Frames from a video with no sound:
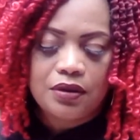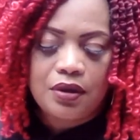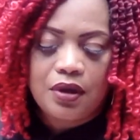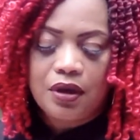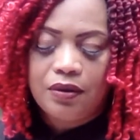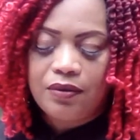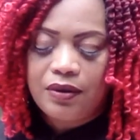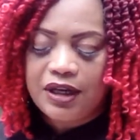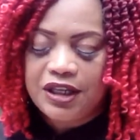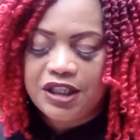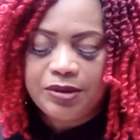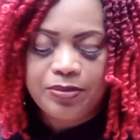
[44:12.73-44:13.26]
All
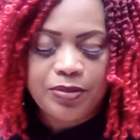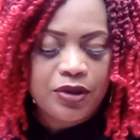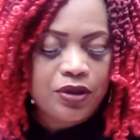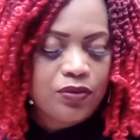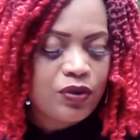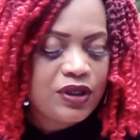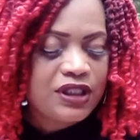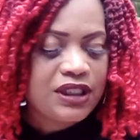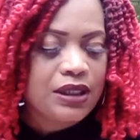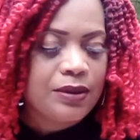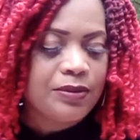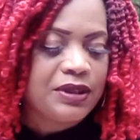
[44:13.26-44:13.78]
right, Spirit,
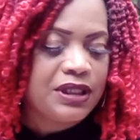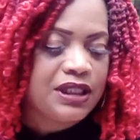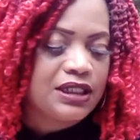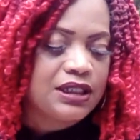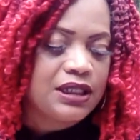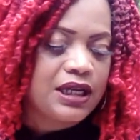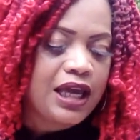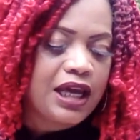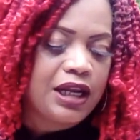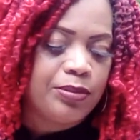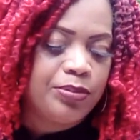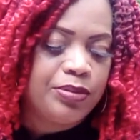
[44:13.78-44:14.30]
what's up with this
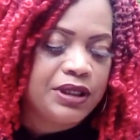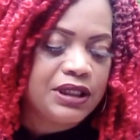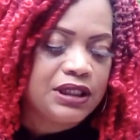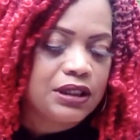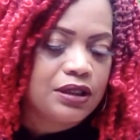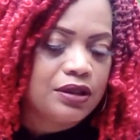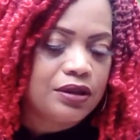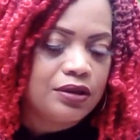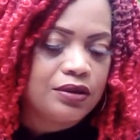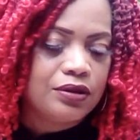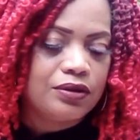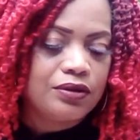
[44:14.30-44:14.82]
Nine of
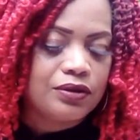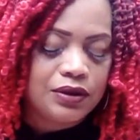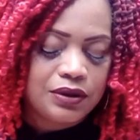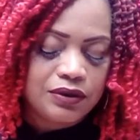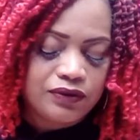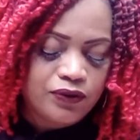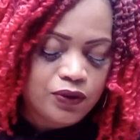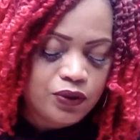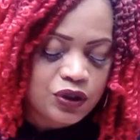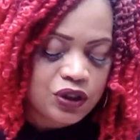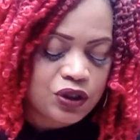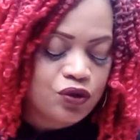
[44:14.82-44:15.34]
Pentacles
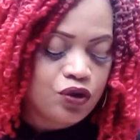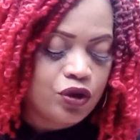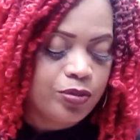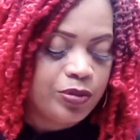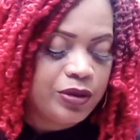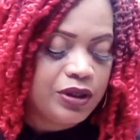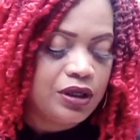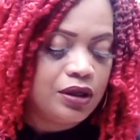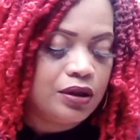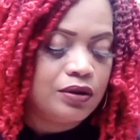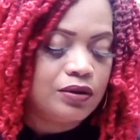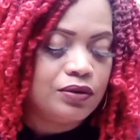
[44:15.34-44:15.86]
for
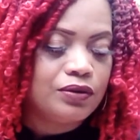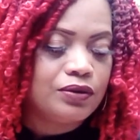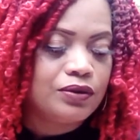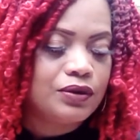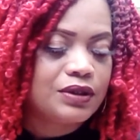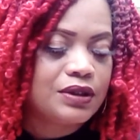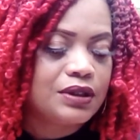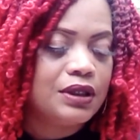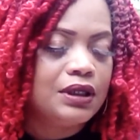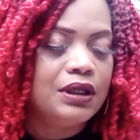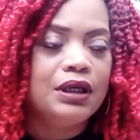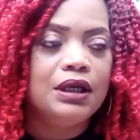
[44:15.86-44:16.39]
Scorpios?
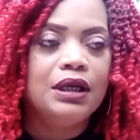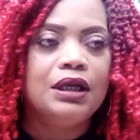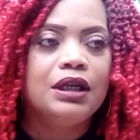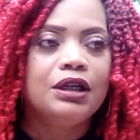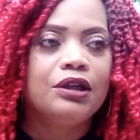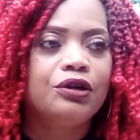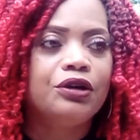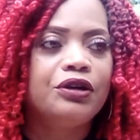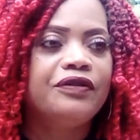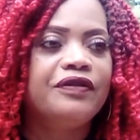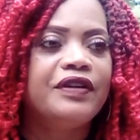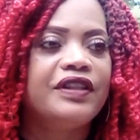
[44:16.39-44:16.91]

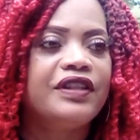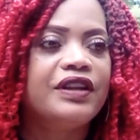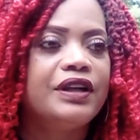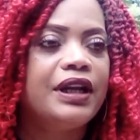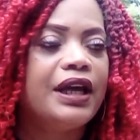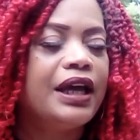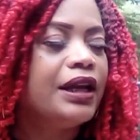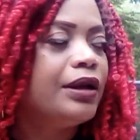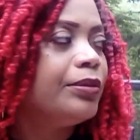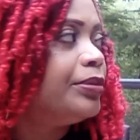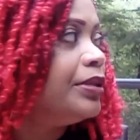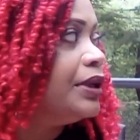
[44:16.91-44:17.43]
Clarify the
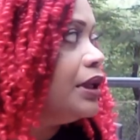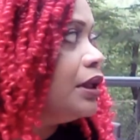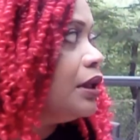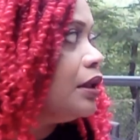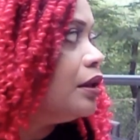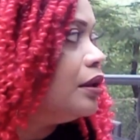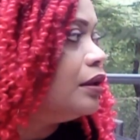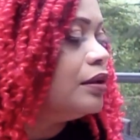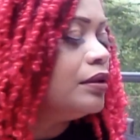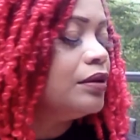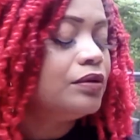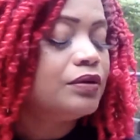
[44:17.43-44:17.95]
Nine of
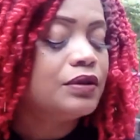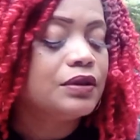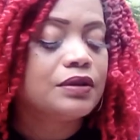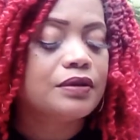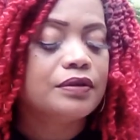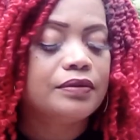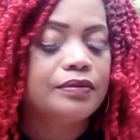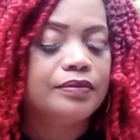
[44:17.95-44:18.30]
Pentacles.